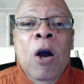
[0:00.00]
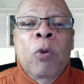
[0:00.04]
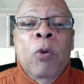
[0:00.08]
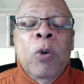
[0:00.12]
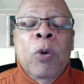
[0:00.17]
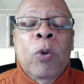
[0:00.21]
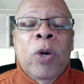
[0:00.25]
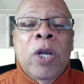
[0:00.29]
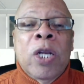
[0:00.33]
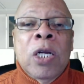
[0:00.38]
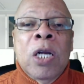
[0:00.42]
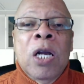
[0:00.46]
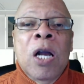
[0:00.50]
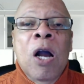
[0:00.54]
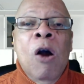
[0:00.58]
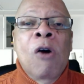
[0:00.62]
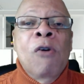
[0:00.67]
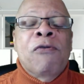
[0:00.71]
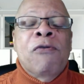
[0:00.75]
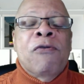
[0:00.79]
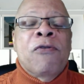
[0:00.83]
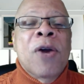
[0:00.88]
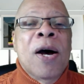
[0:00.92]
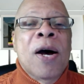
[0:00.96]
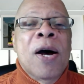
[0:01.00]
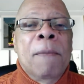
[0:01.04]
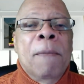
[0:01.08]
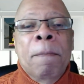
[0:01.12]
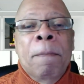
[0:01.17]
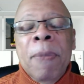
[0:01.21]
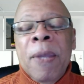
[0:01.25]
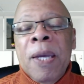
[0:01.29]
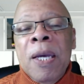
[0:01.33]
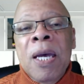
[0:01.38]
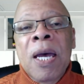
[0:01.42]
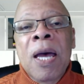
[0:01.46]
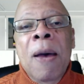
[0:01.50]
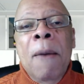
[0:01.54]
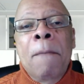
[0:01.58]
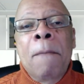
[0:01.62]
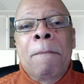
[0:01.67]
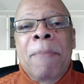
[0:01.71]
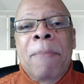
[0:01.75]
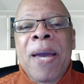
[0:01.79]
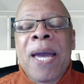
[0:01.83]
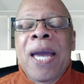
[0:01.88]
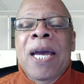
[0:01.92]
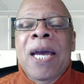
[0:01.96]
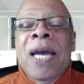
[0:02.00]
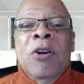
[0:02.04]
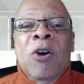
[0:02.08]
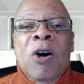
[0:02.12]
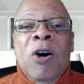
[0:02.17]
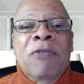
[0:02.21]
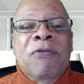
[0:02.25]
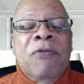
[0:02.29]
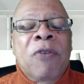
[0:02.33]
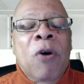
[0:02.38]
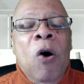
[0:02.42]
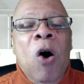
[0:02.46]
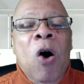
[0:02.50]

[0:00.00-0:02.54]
We want to go from paying off